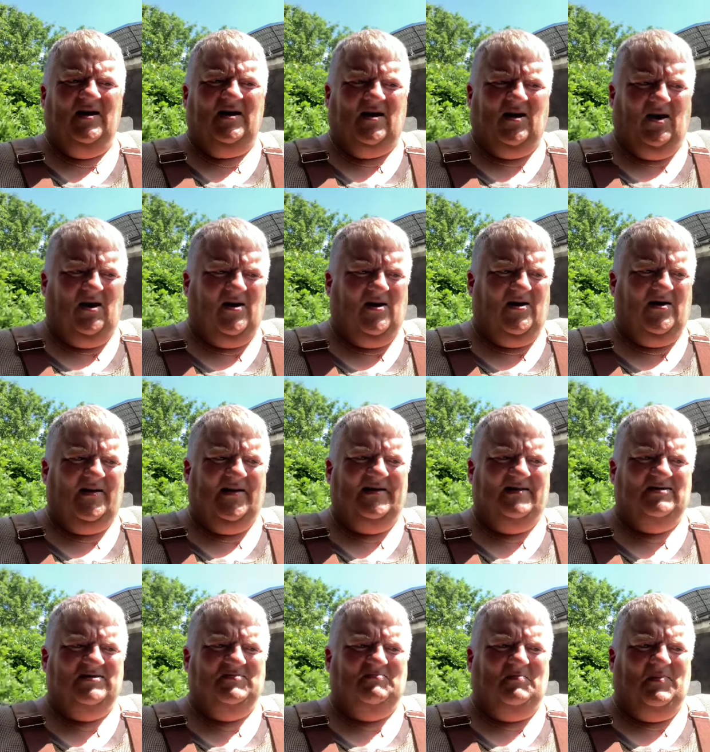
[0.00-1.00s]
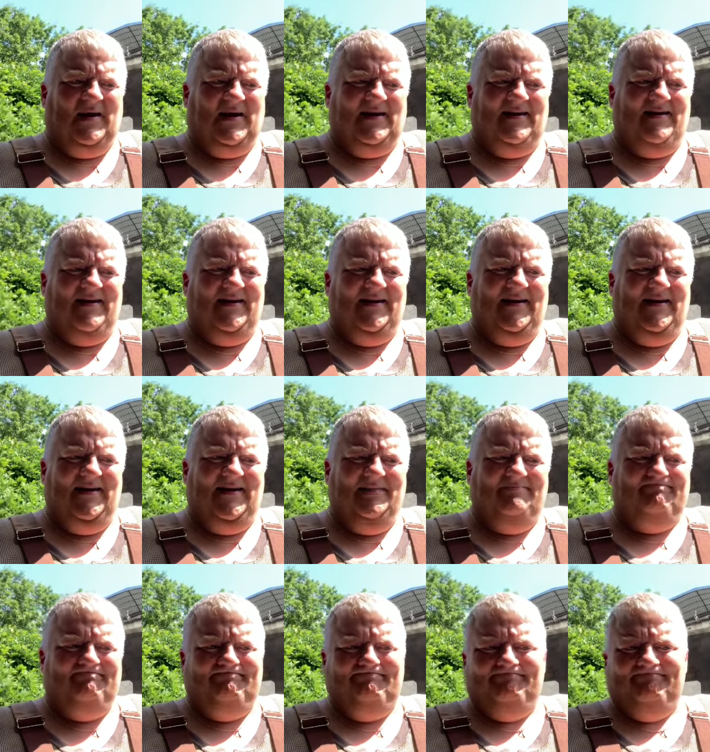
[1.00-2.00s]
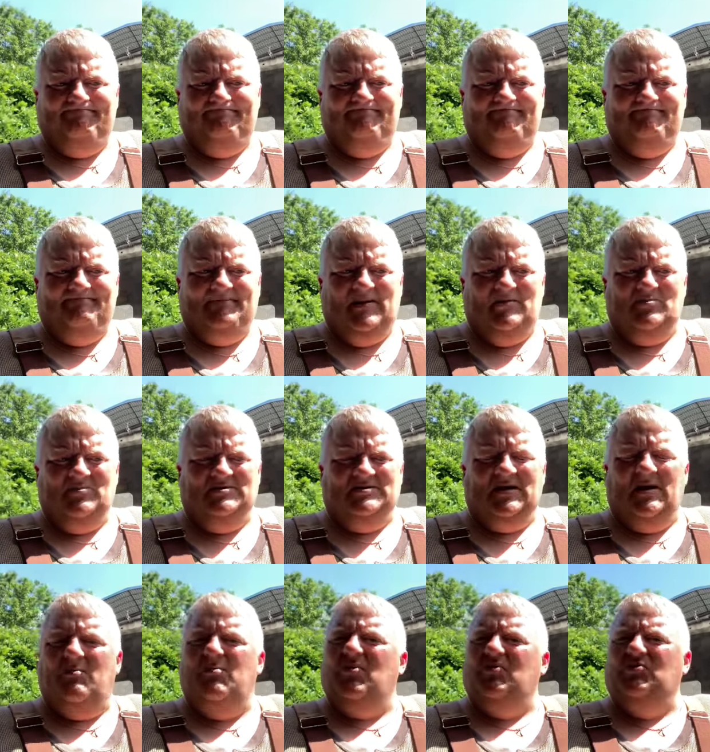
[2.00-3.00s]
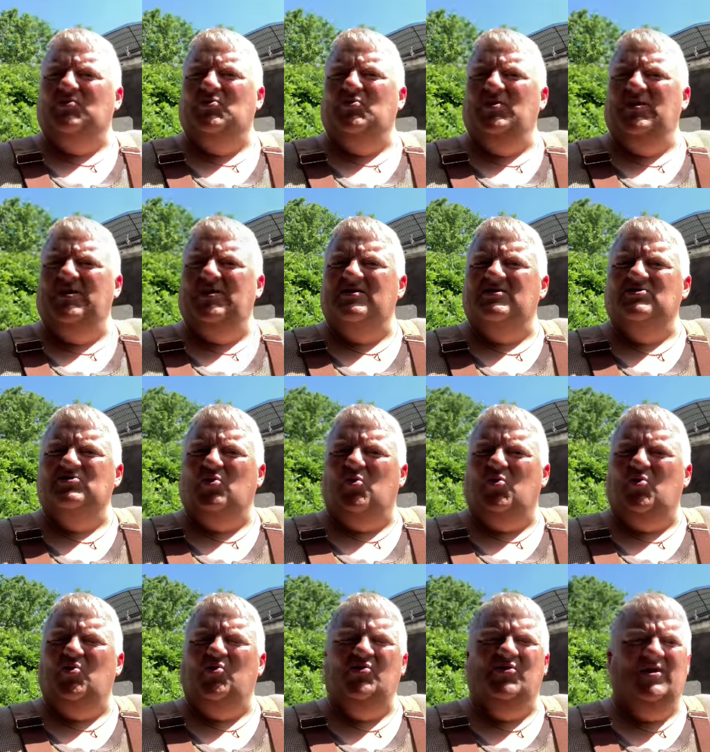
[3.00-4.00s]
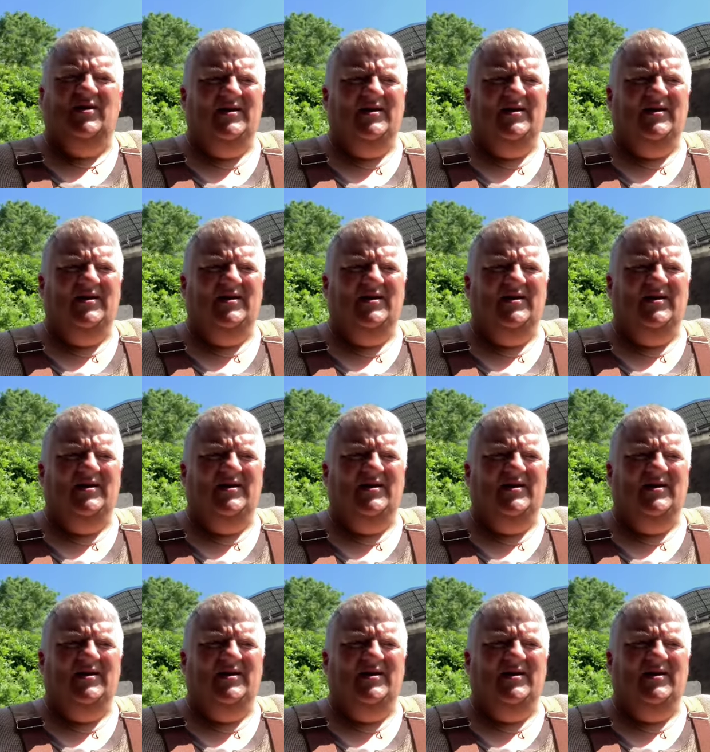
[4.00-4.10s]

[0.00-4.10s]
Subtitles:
car is barely, I would say, about 2 years old.